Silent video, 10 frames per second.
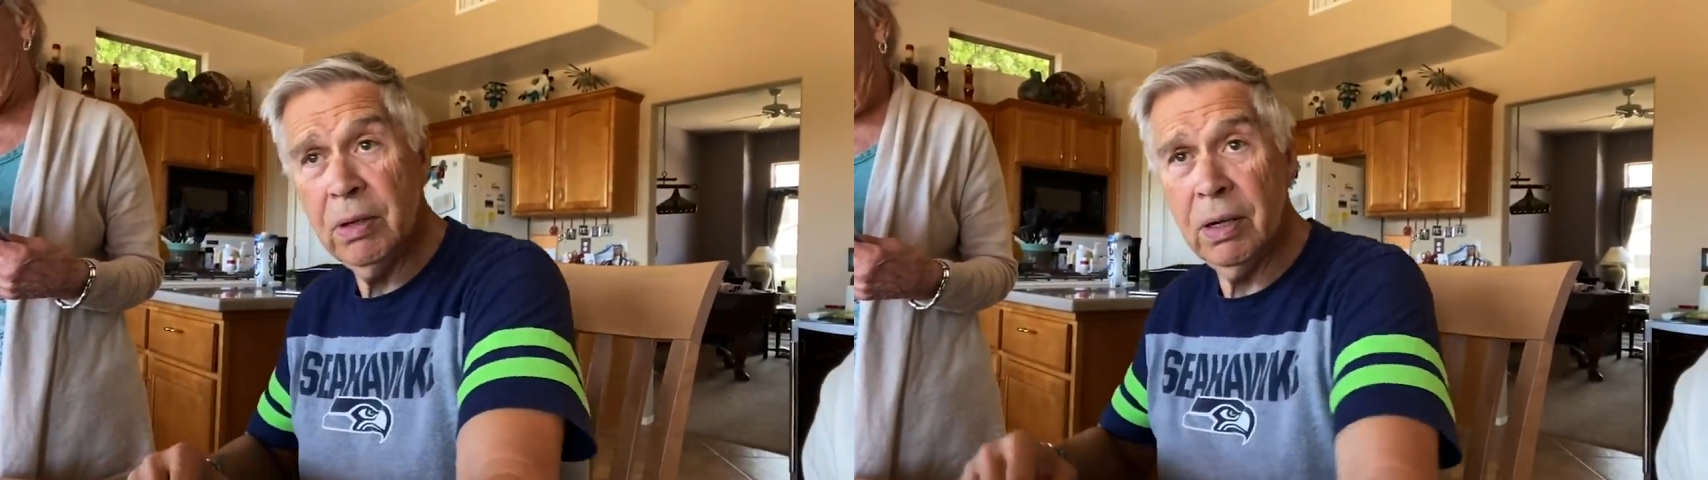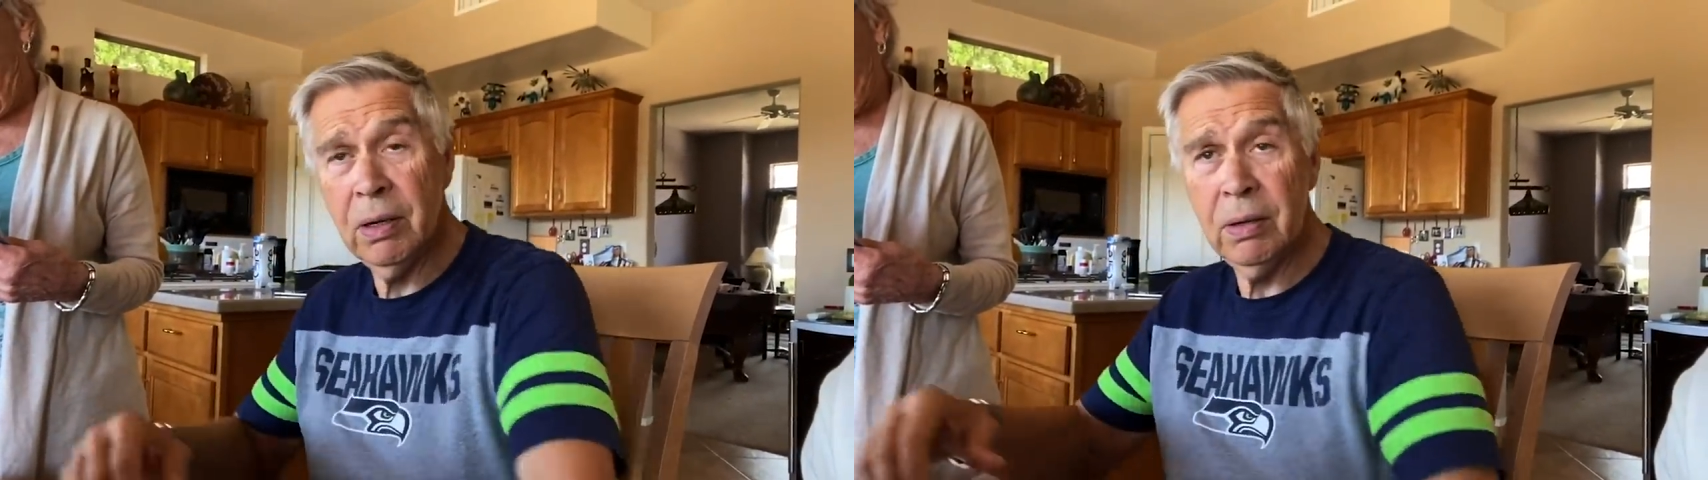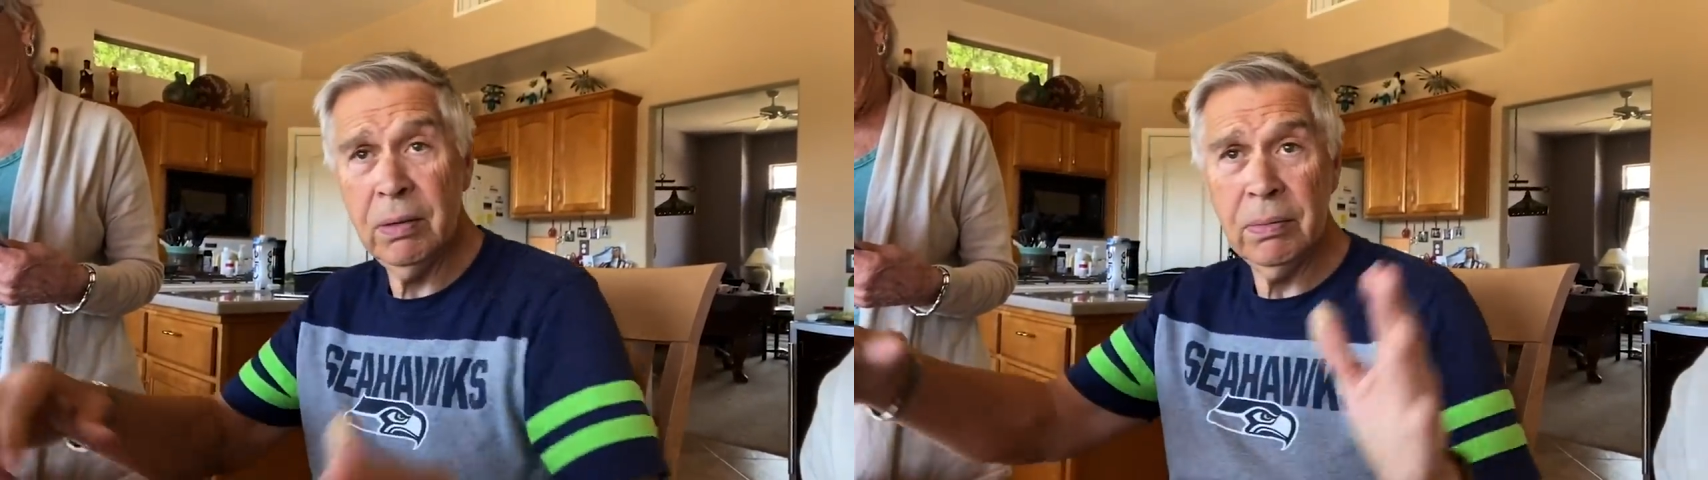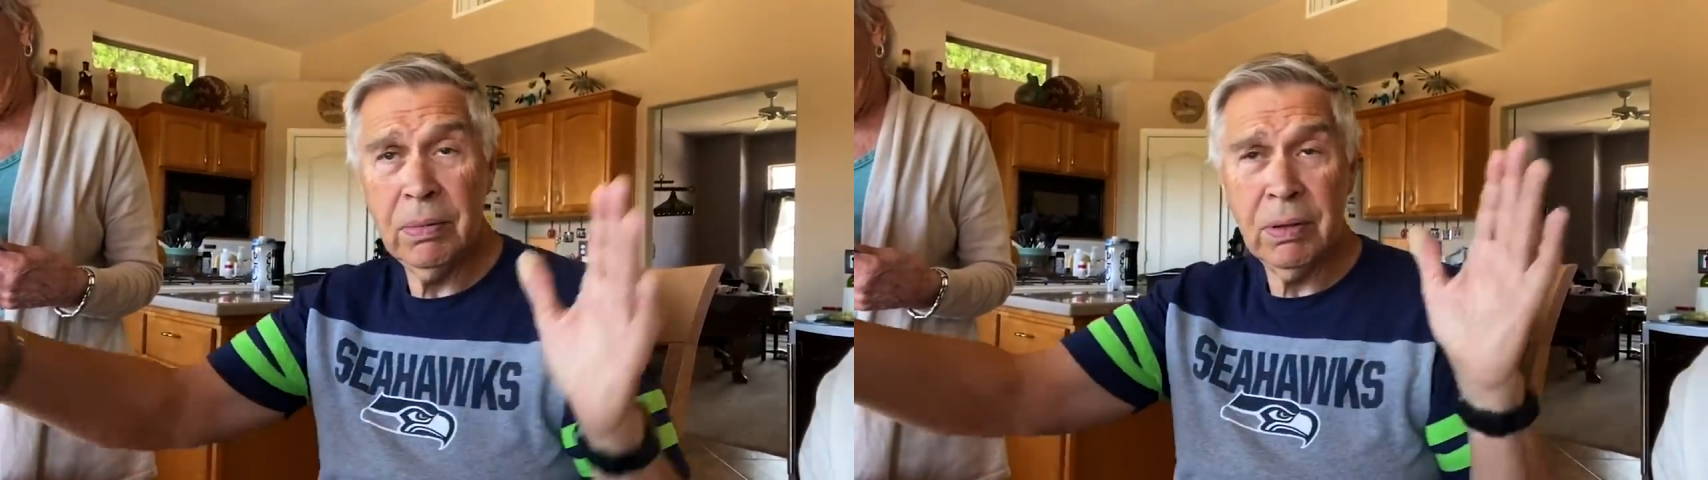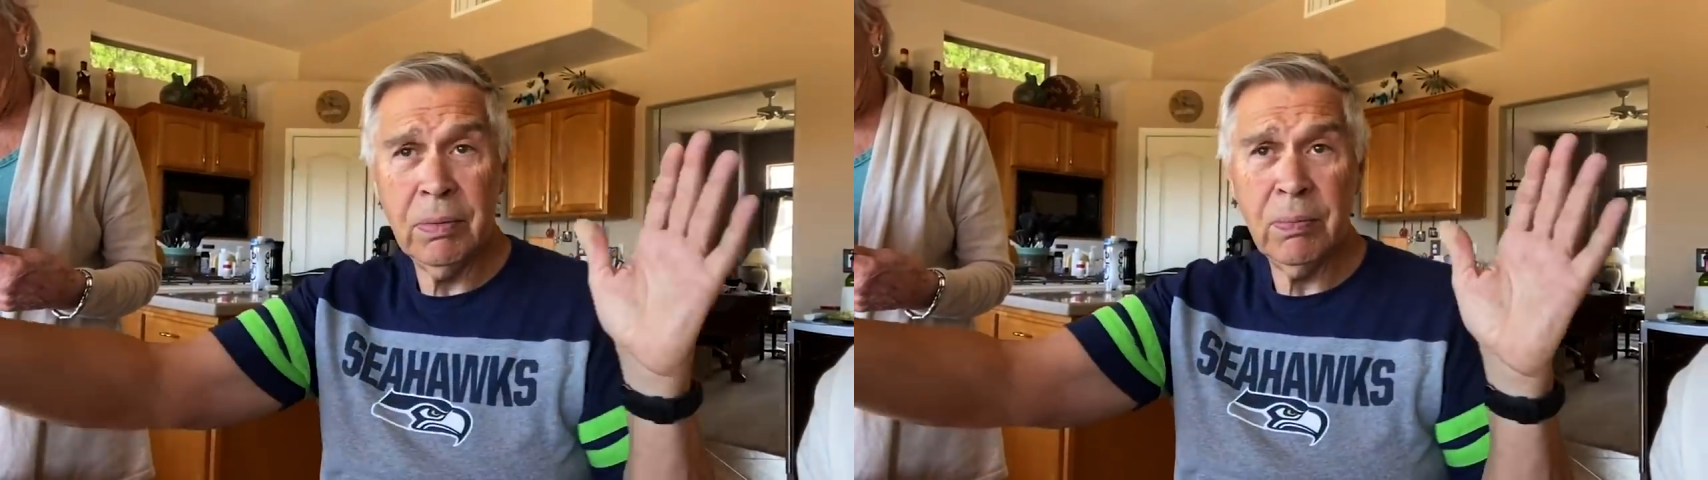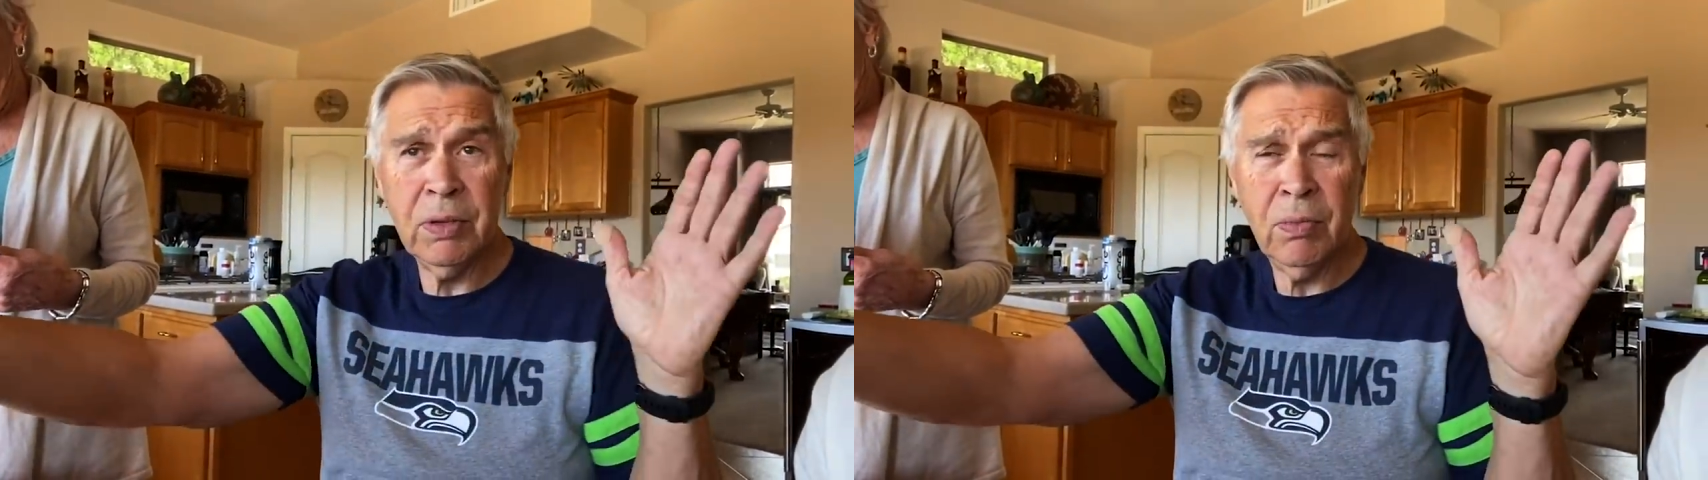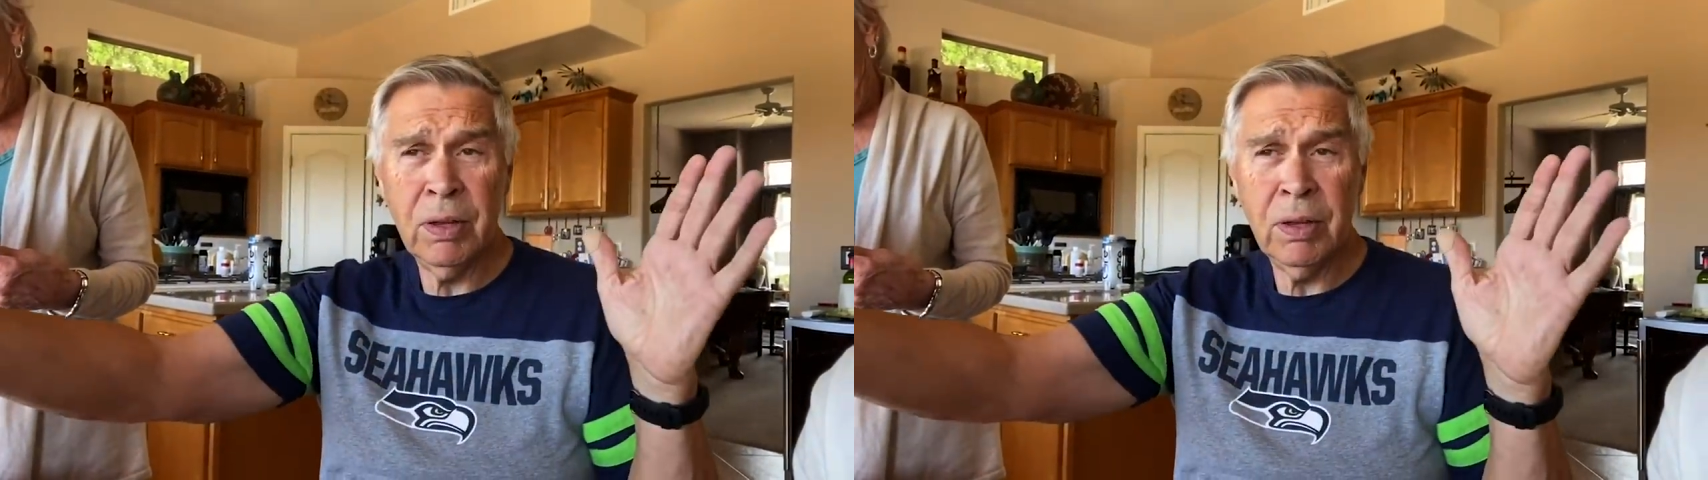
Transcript: they the, the,